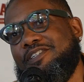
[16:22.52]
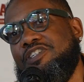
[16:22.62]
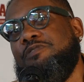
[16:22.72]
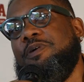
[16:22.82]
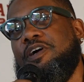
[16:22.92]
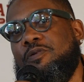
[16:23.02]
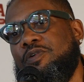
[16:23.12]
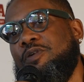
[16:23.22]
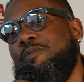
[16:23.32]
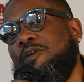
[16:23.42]
she's become
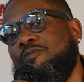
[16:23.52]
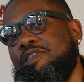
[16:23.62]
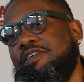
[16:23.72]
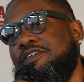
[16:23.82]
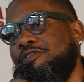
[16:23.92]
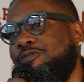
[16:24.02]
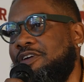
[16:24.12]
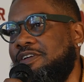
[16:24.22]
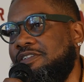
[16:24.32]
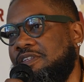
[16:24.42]
one of my really good
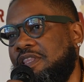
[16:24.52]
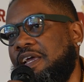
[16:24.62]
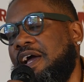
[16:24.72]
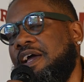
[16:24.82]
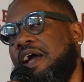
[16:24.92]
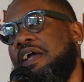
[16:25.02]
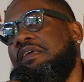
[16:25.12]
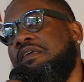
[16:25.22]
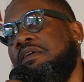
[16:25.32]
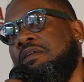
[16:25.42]
friends, and like I,
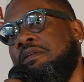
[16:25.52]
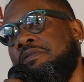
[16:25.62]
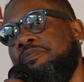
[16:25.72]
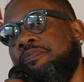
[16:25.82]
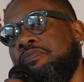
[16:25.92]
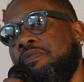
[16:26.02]
I can.